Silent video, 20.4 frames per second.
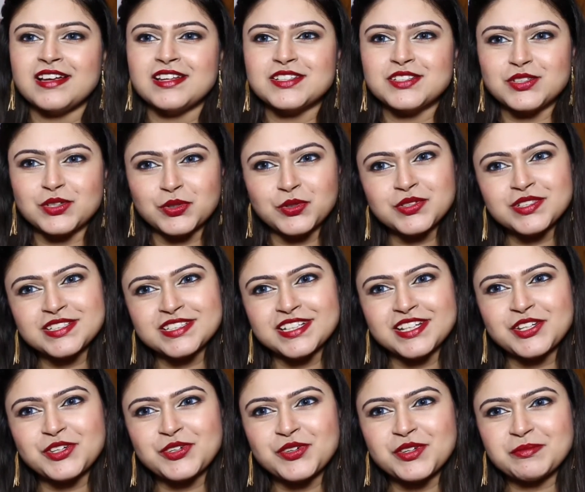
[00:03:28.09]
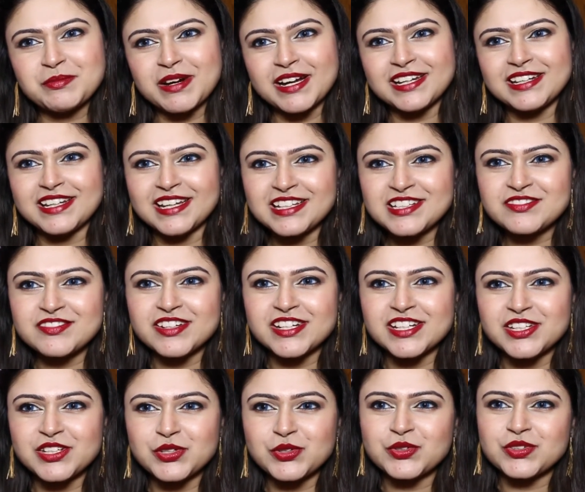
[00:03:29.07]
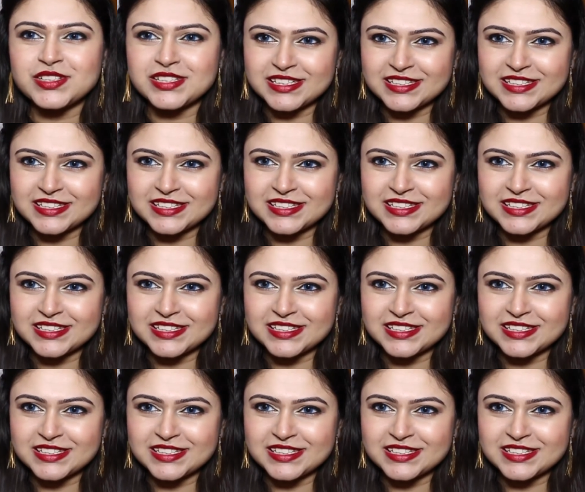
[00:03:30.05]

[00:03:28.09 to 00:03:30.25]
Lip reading: So see you in my next video.